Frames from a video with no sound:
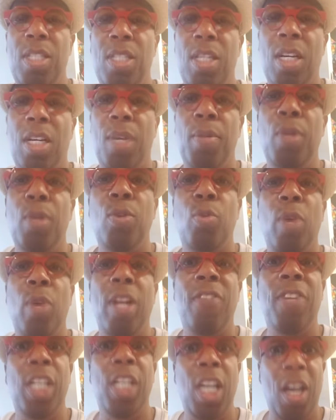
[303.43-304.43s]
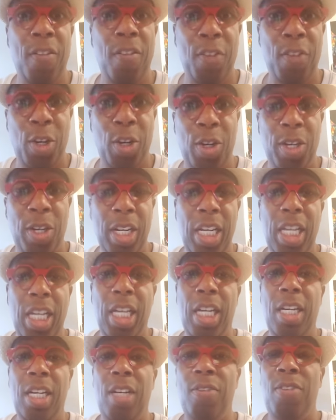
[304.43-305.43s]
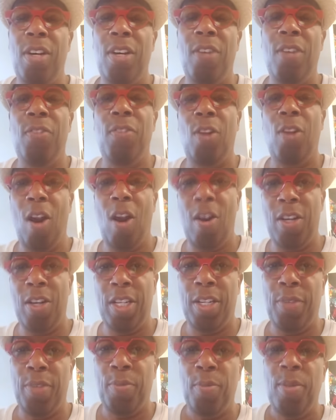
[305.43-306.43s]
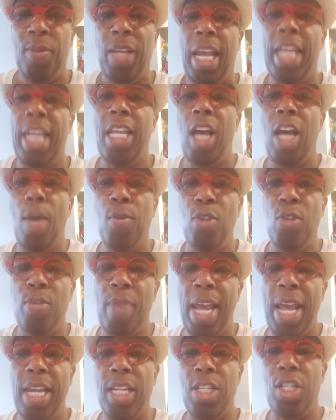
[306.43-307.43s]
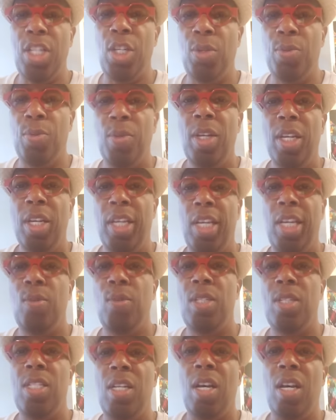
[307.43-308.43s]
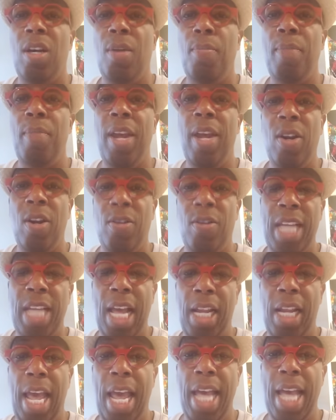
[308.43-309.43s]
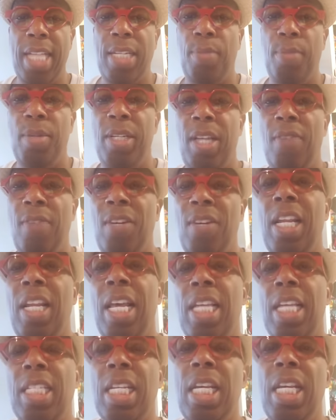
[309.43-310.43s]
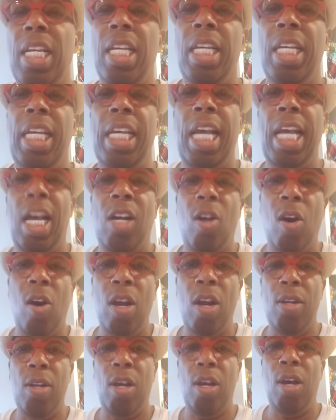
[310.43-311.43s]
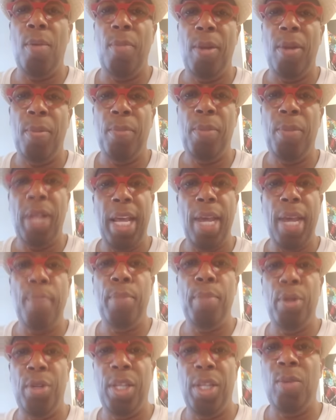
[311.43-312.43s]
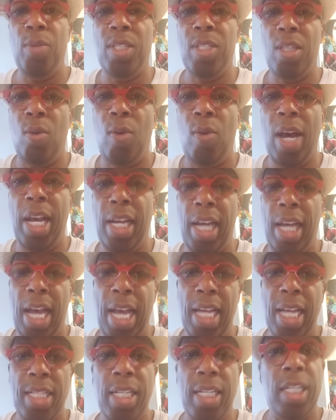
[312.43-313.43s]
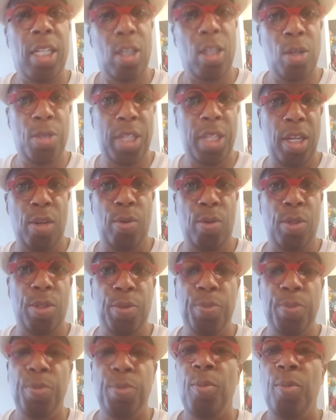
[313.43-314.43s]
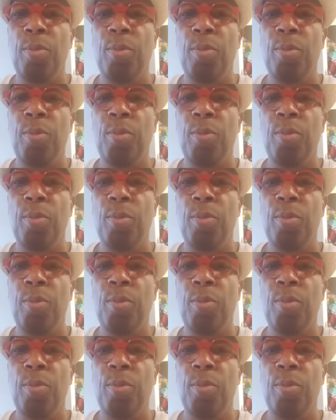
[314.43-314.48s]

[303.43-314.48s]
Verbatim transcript: the um, he was running for governor of um, Florida, and he almost made it too. He was the um, mayor of Tallahassee, but nevertheless, he got caught um, playing booty with some white guys in a hotel room,